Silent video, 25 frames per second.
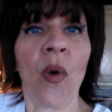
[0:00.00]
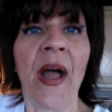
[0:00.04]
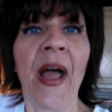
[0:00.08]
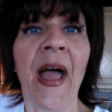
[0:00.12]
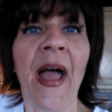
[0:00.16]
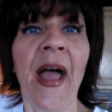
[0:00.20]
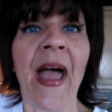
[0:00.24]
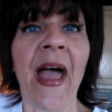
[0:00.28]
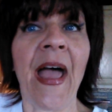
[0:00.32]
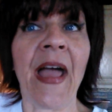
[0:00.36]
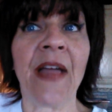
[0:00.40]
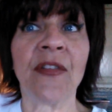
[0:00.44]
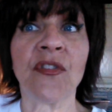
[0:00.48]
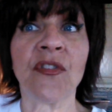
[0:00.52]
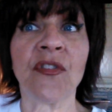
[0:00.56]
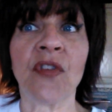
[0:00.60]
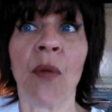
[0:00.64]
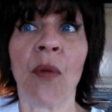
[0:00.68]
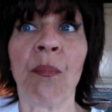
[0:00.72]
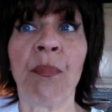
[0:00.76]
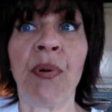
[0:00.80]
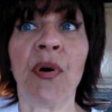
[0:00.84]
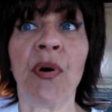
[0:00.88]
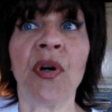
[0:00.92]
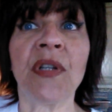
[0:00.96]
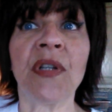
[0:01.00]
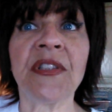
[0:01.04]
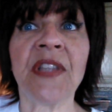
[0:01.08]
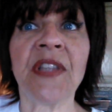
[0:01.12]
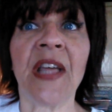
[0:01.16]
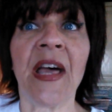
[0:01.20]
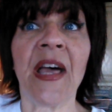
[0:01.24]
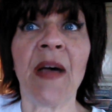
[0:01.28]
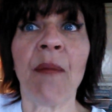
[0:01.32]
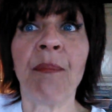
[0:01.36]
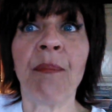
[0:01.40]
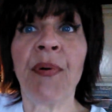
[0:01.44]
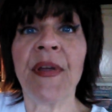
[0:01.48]
and put
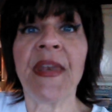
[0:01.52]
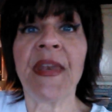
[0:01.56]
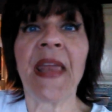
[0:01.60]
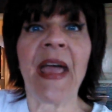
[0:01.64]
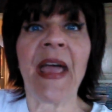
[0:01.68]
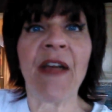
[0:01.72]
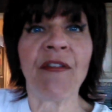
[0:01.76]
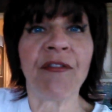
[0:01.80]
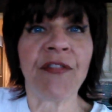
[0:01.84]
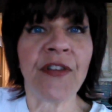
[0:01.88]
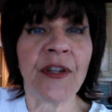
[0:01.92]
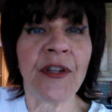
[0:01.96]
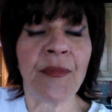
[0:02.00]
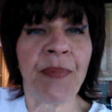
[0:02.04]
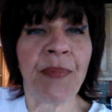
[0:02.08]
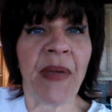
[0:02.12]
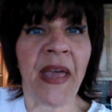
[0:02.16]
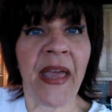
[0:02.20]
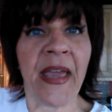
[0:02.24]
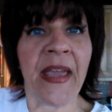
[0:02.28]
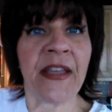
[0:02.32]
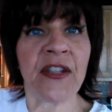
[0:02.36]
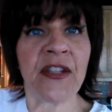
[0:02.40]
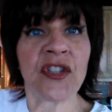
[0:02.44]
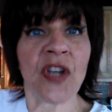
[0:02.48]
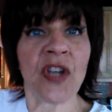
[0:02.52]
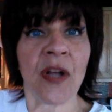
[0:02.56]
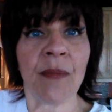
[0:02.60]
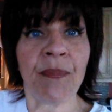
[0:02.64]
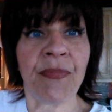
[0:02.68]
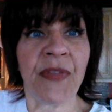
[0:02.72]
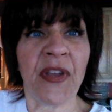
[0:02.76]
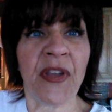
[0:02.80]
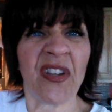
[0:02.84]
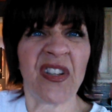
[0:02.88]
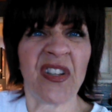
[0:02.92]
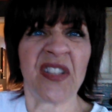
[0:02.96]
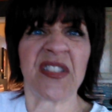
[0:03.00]
every page up
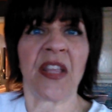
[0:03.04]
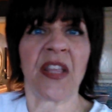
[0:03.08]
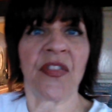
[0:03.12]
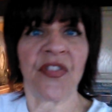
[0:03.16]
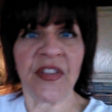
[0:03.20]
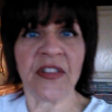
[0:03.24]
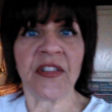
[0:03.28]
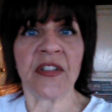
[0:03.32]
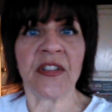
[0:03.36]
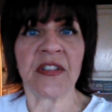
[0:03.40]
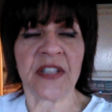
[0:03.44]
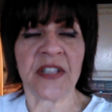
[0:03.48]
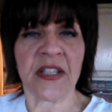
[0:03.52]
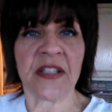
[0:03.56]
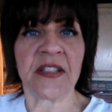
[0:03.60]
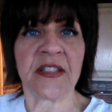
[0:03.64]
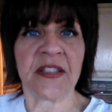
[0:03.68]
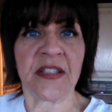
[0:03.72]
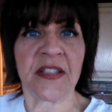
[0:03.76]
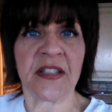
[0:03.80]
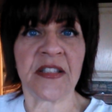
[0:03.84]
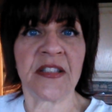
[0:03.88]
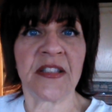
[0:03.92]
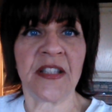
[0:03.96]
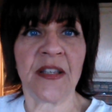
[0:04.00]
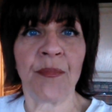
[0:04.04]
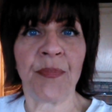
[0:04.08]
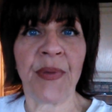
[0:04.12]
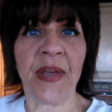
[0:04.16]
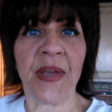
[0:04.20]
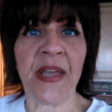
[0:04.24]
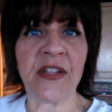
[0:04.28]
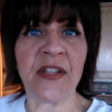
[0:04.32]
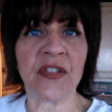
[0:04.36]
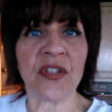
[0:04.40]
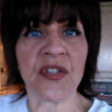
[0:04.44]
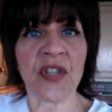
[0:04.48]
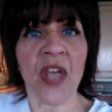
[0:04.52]
there, because I think there's like 16
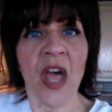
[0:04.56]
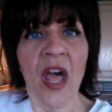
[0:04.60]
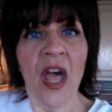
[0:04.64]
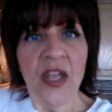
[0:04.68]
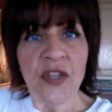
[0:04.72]
pages.